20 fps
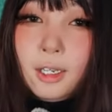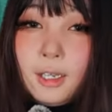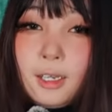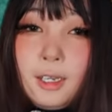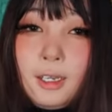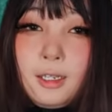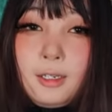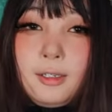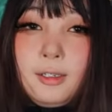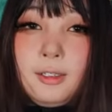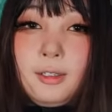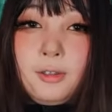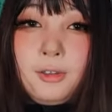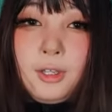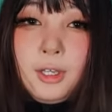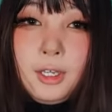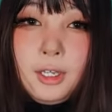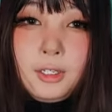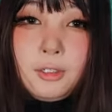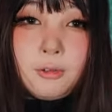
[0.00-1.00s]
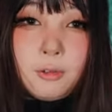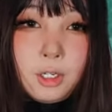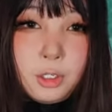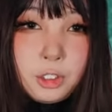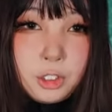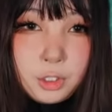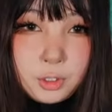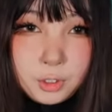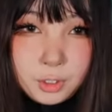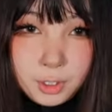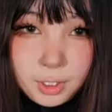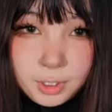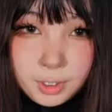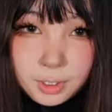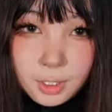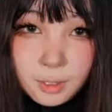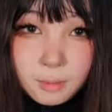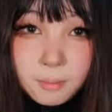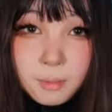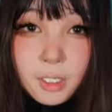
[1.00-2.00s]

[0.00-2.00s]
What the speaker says: and they graciously sent